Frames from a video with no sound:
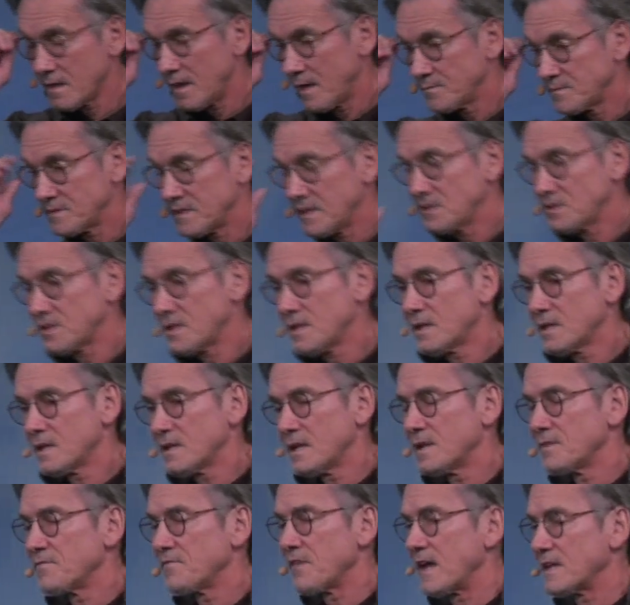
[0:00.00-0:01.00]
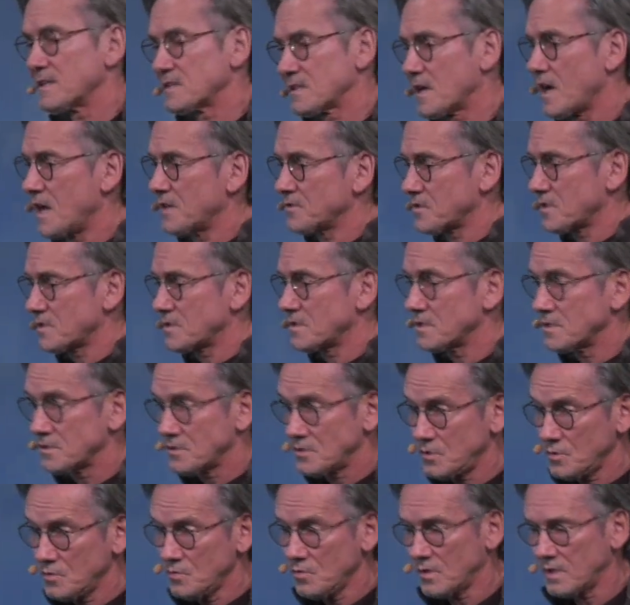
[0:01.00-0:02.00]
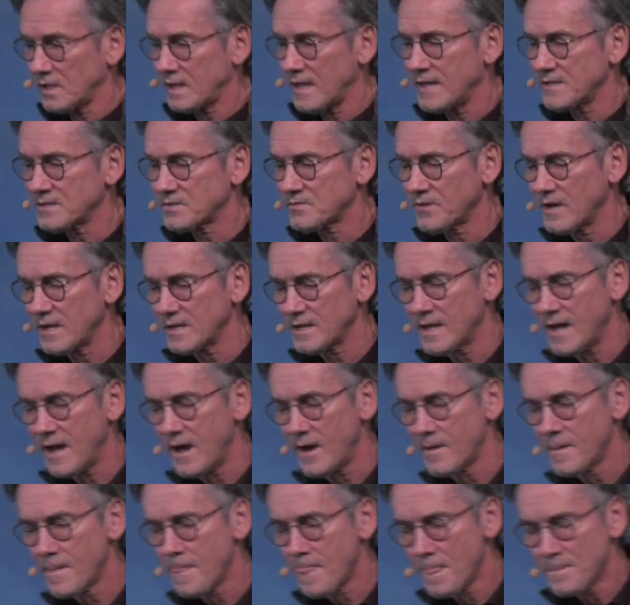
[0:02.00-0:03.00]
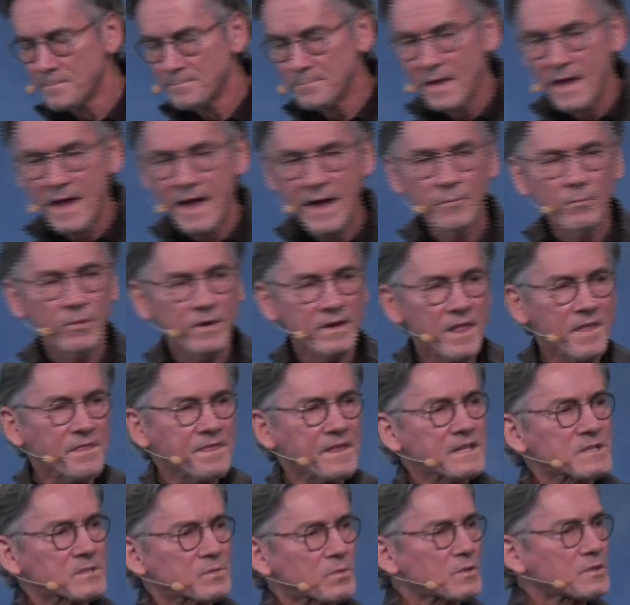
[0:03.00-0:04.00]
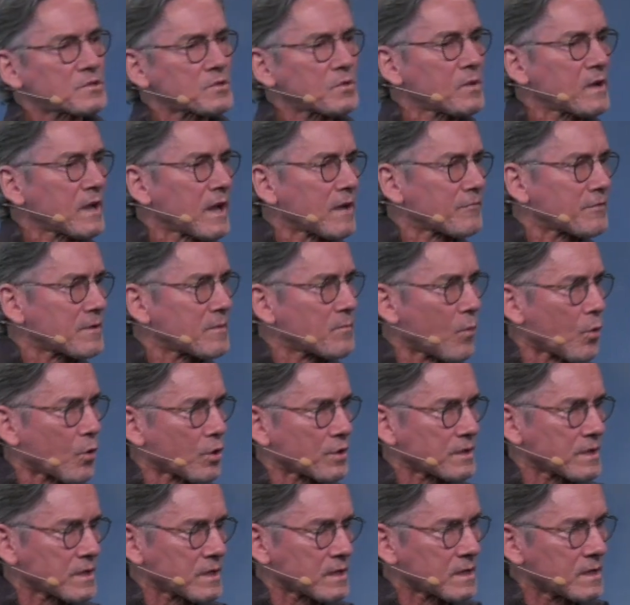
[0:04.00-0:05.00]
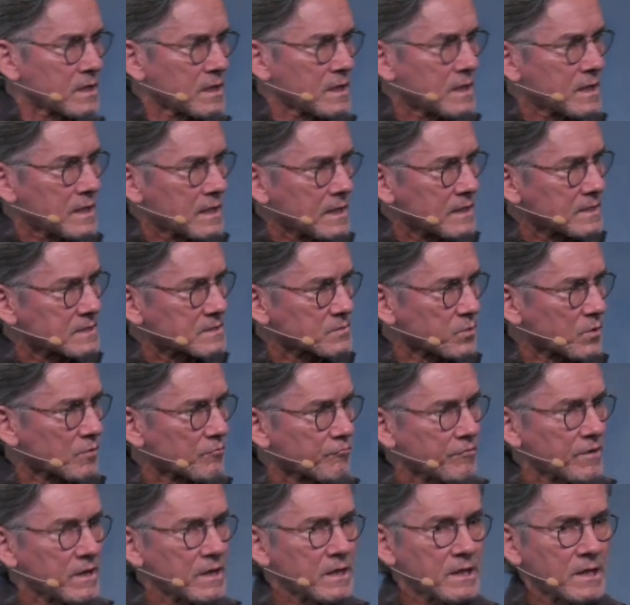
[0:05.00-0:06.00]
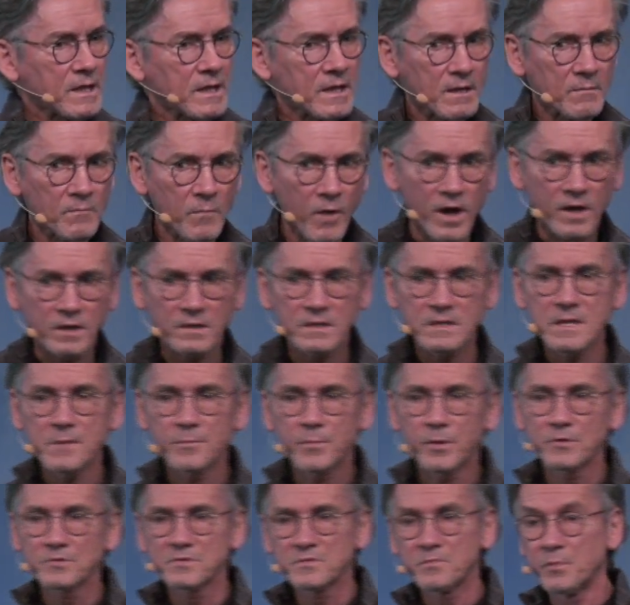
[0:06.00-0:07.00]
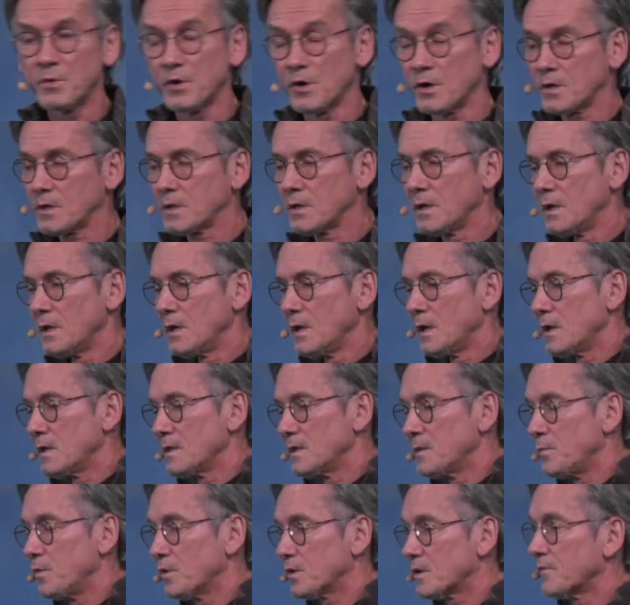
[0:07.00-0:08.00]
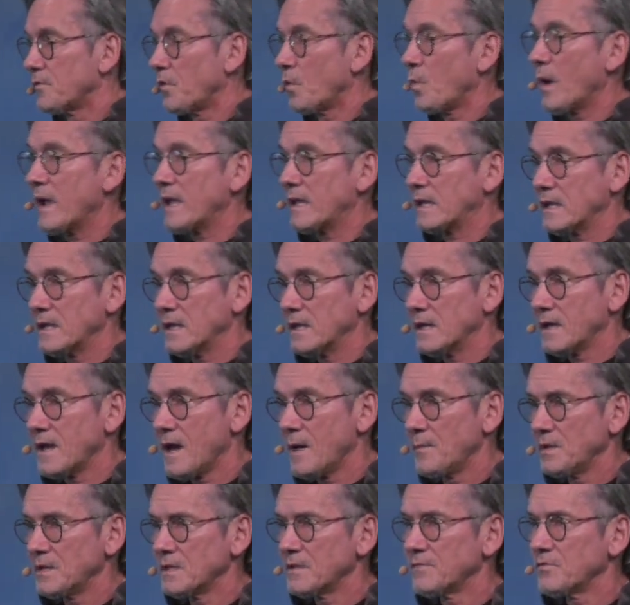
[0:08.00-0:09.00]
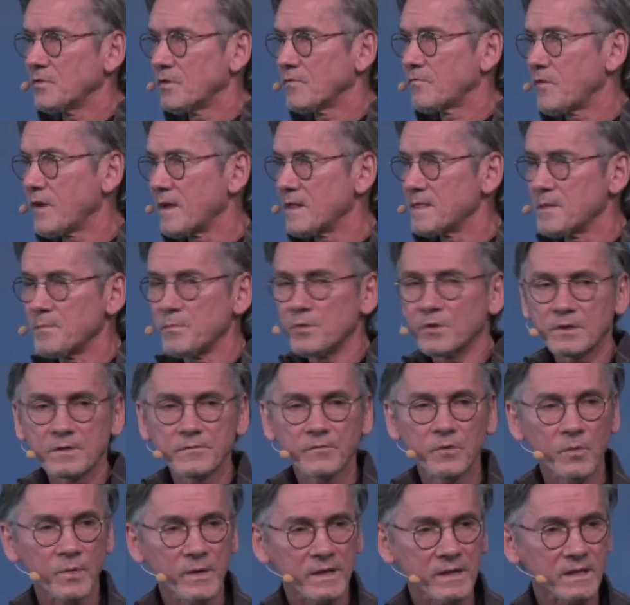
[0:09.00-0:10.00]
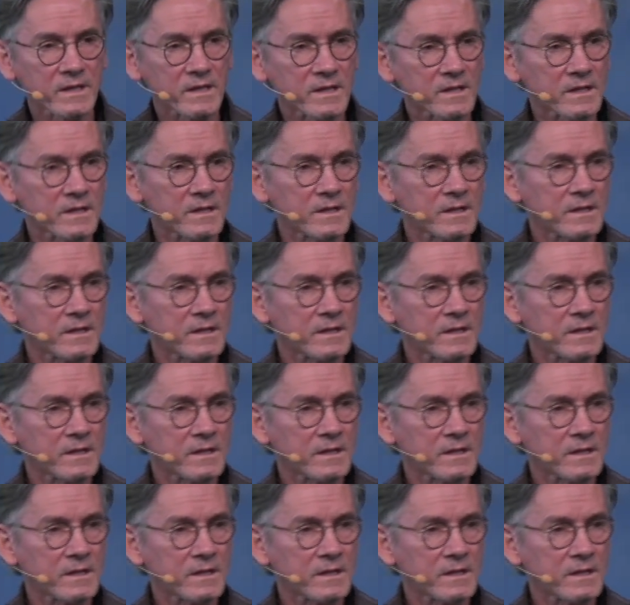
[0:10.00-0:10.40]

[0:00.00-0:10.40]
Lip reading: I'm teaching at an Advanced Consciousness 2 class right now. And one of the things we're doing every morning is we're reading Mark Nepo's book, The Book of Awakening. How many of you have read The Book of Awakening?